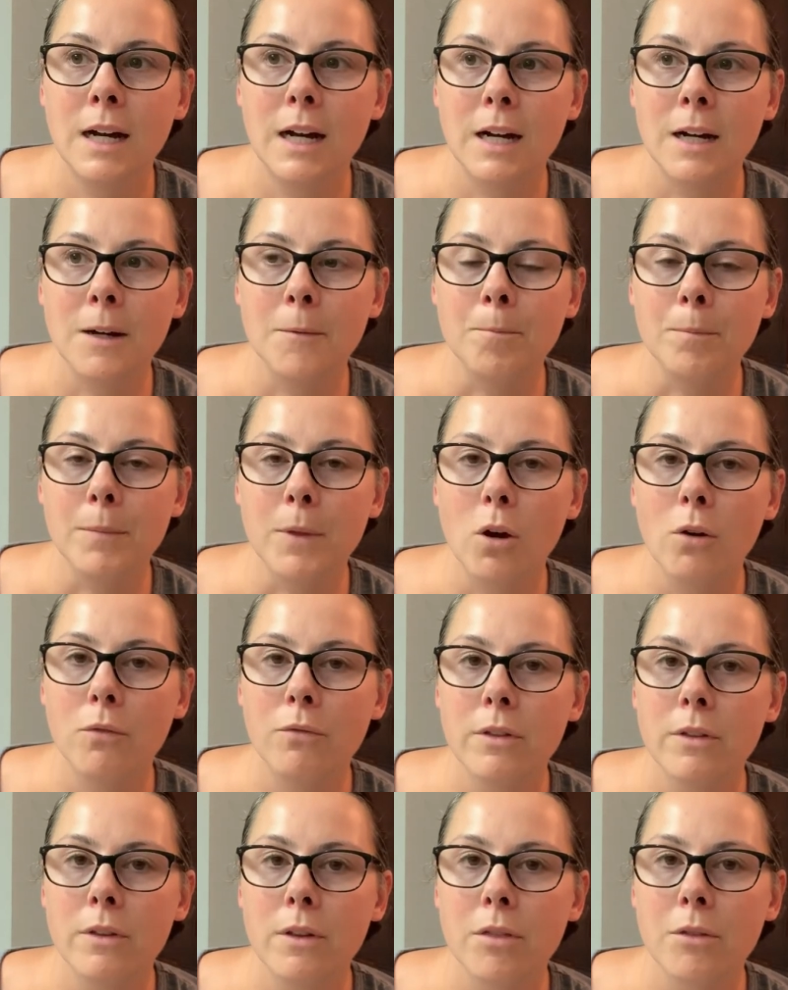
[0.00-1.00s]
um,
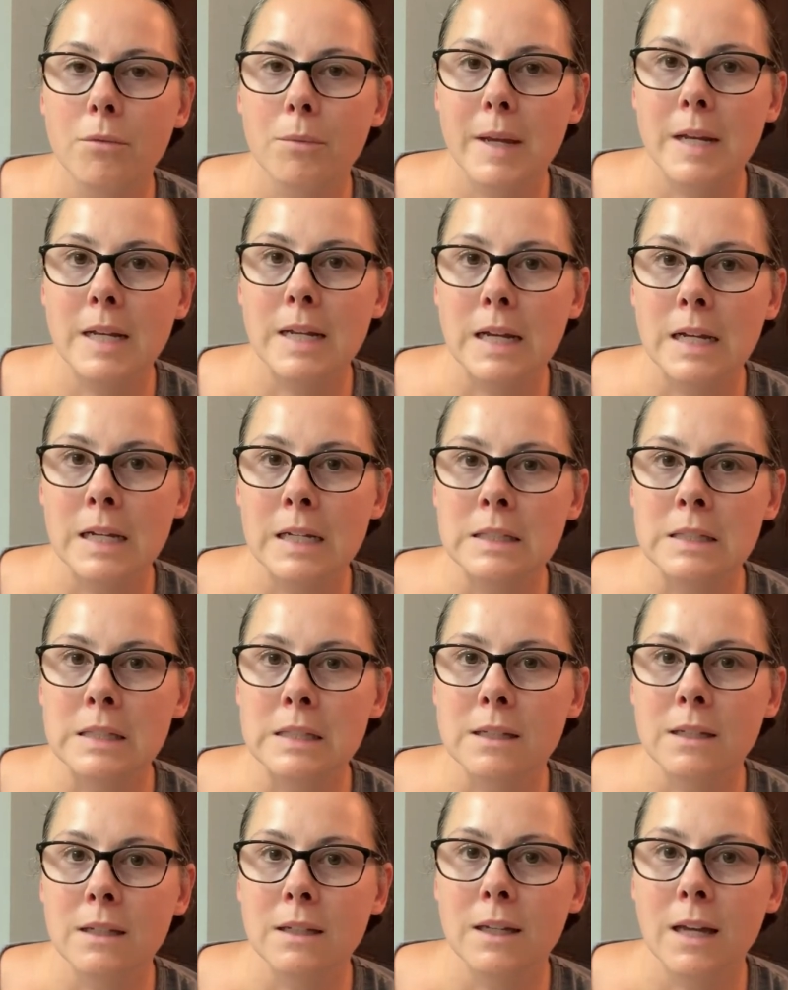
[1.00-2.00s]
over the three
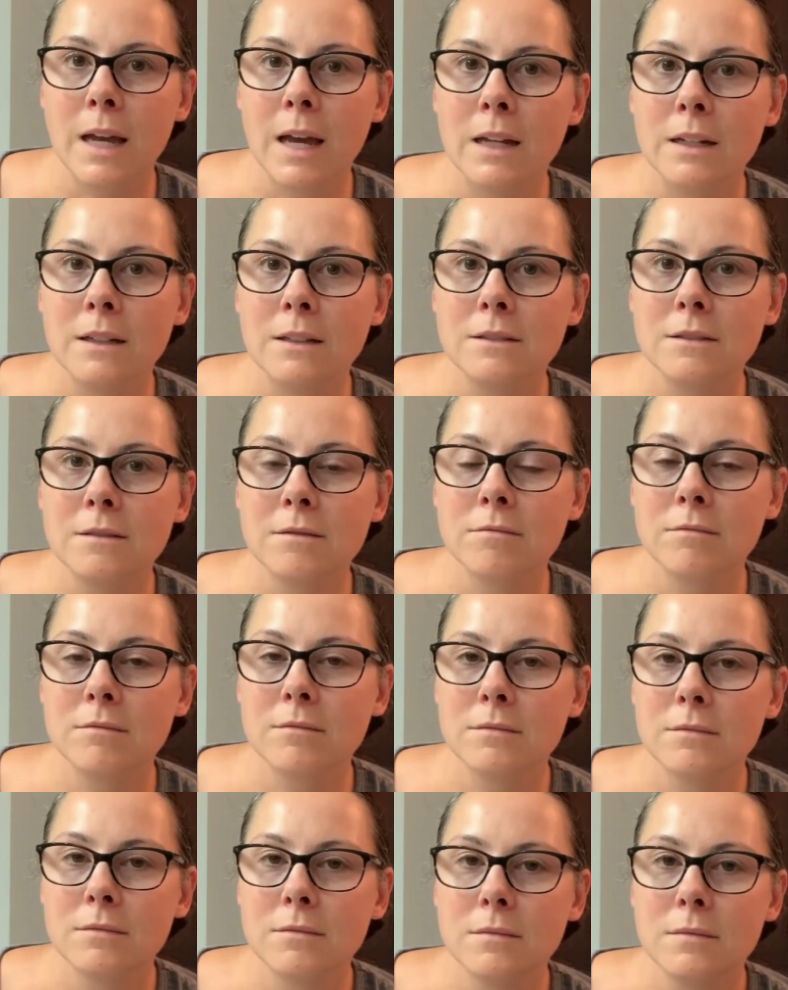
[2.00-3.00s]
days can get
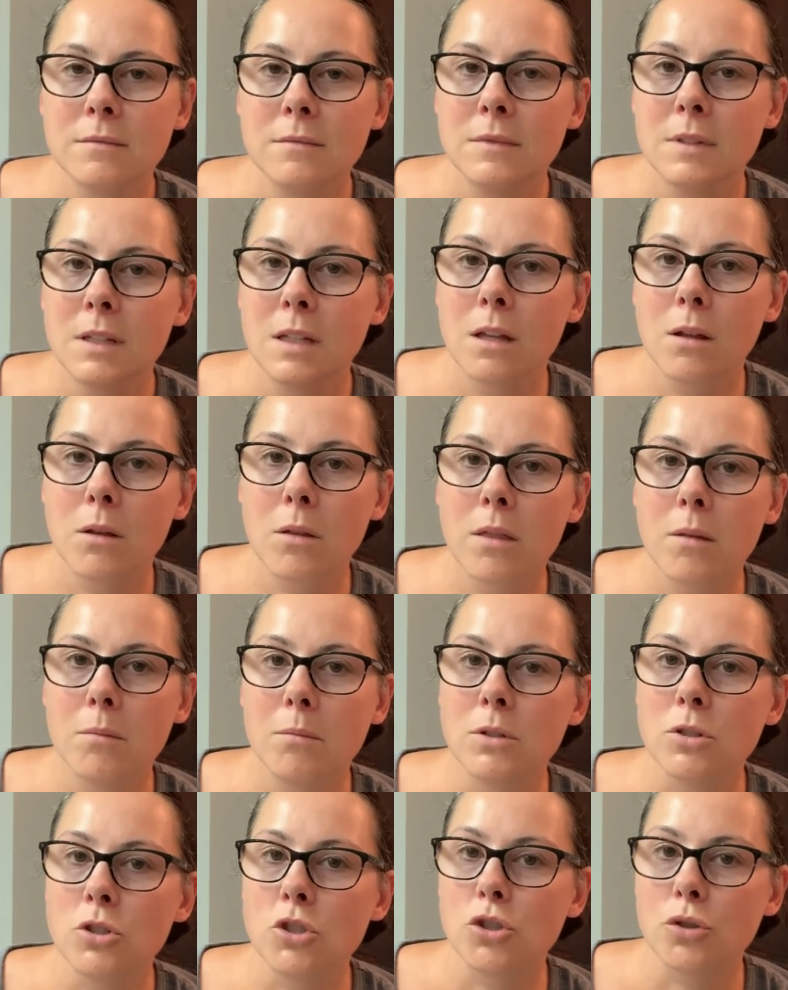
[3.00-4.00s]
the
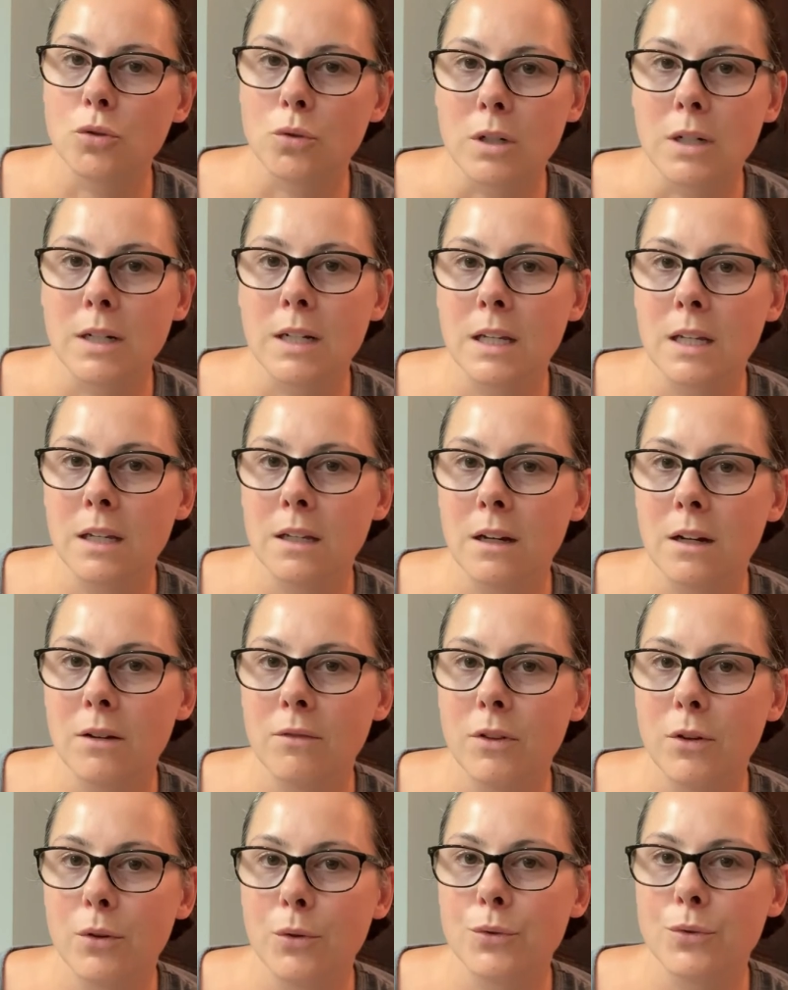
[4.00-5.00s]
majority
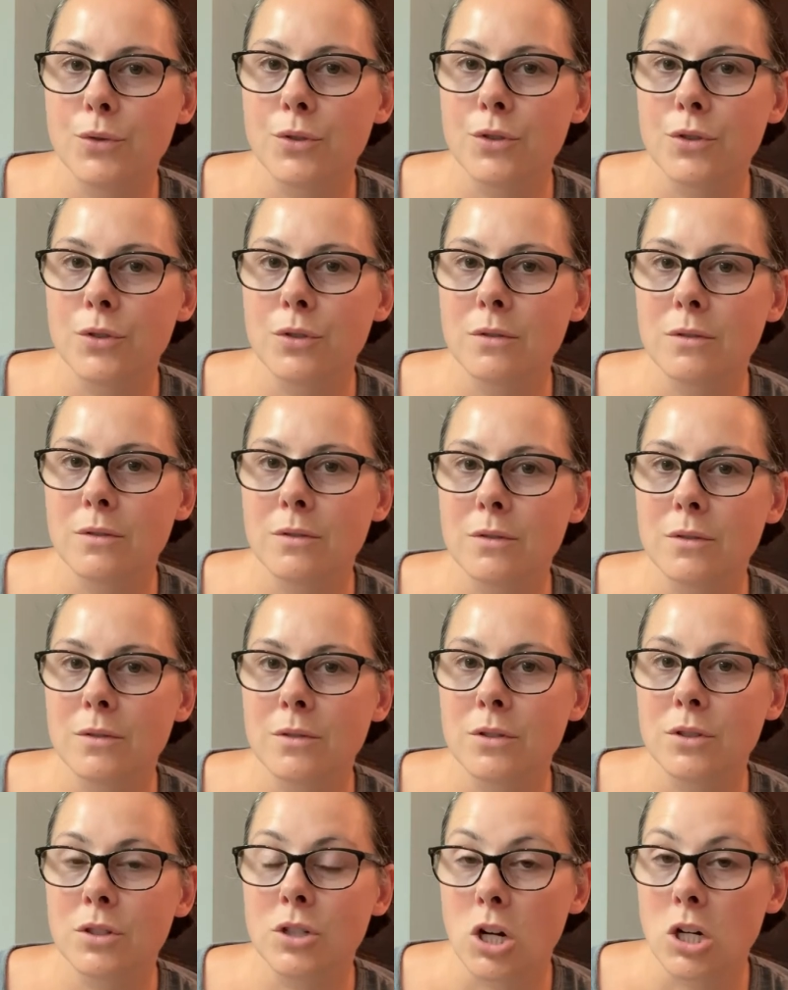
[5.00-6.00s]
of those
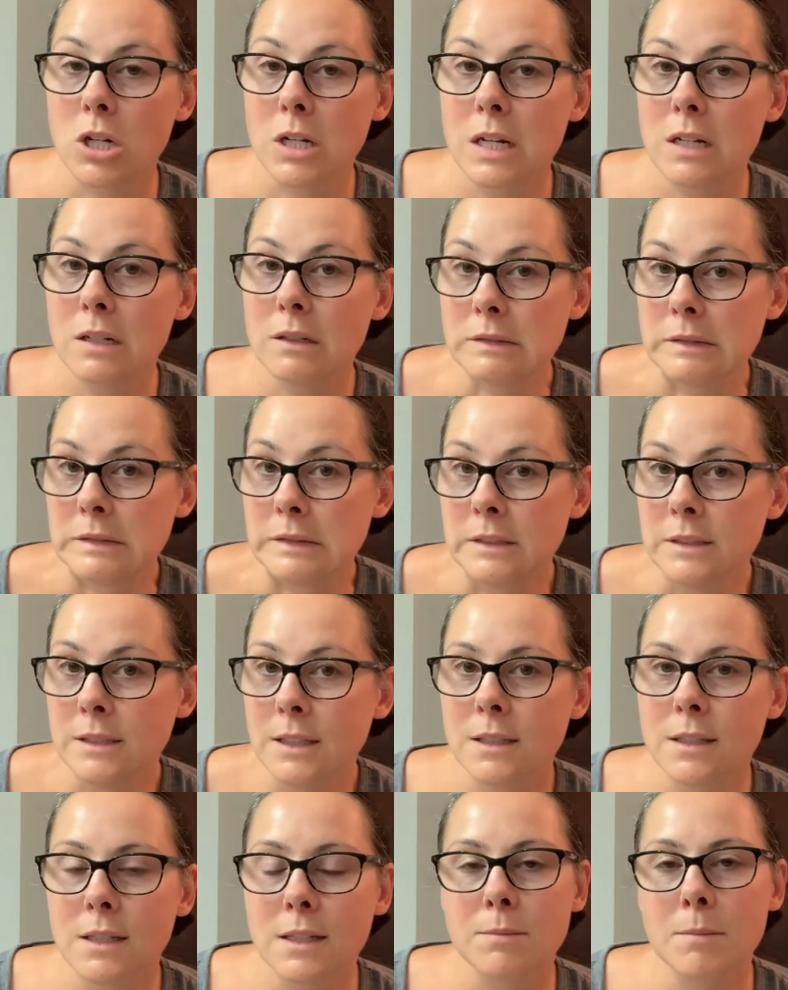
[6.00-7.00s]
started.
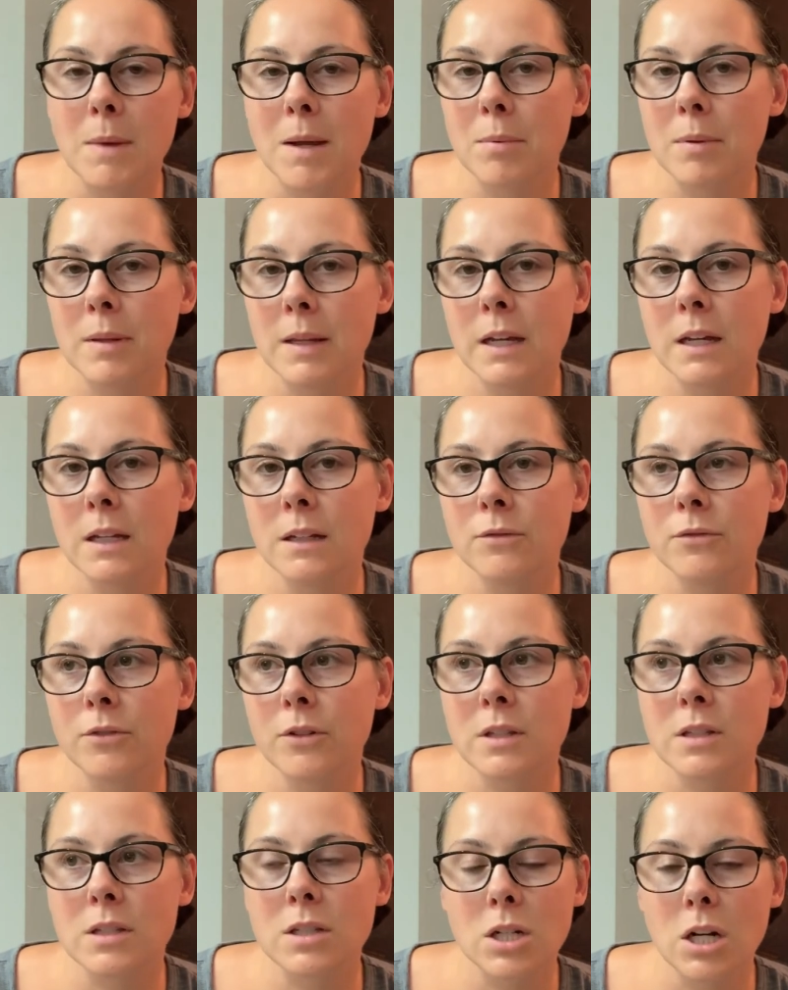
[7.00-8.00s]
Because my plan
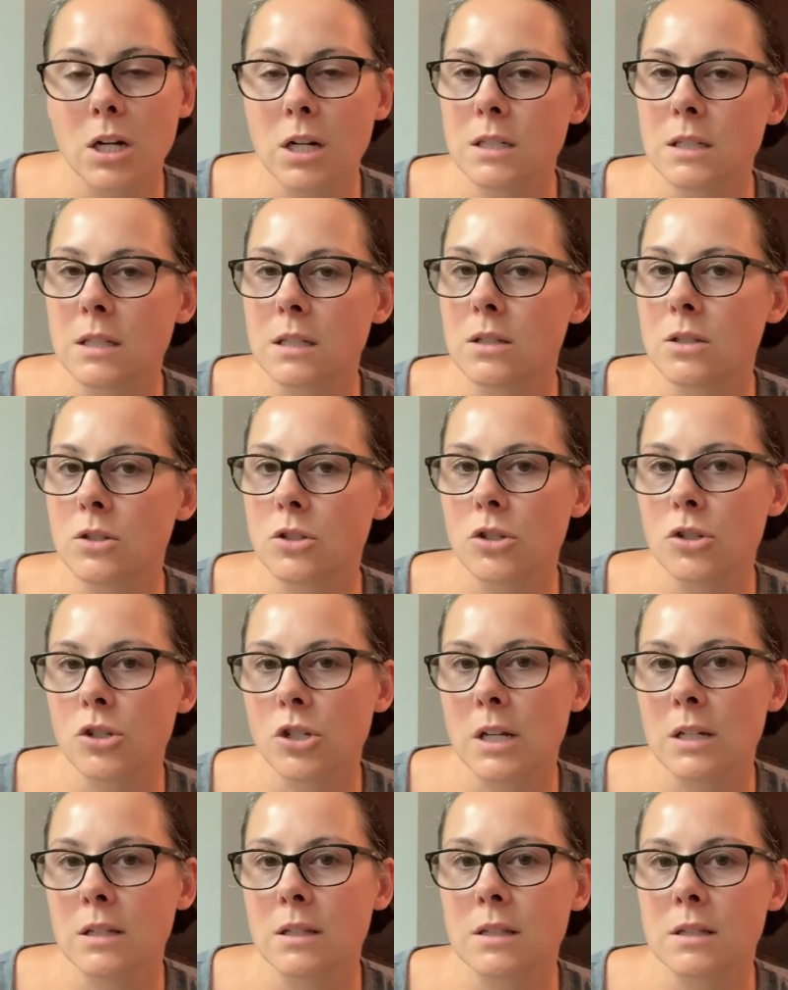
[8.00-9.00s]
for the starts is to
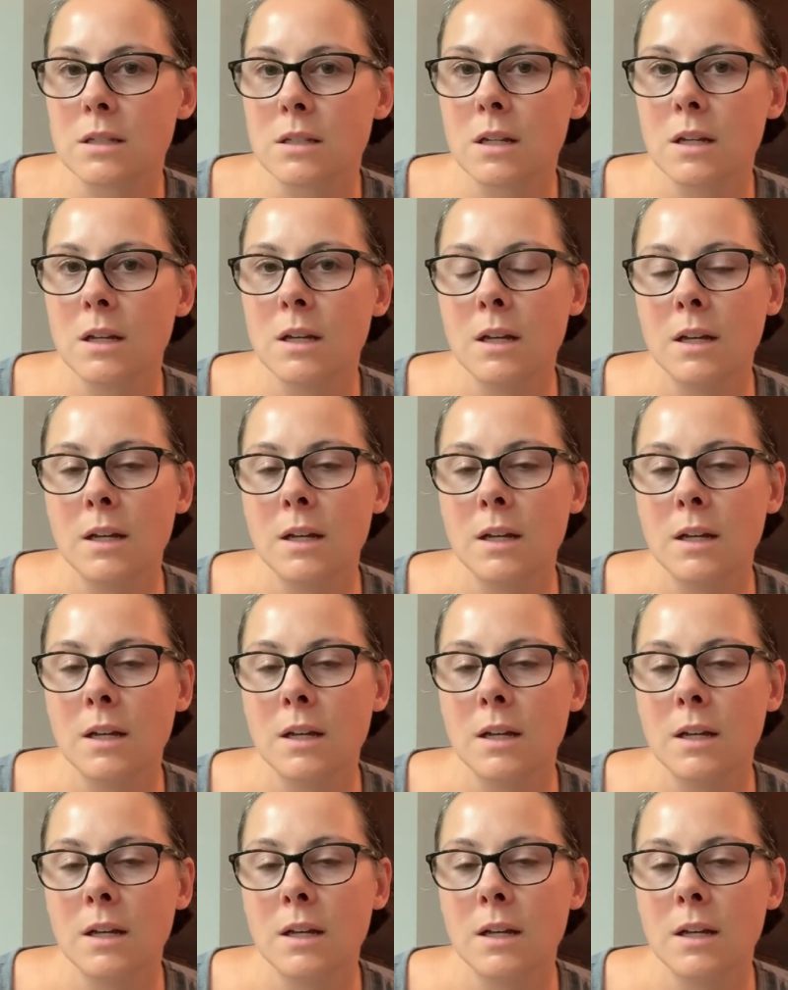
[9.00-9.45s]
just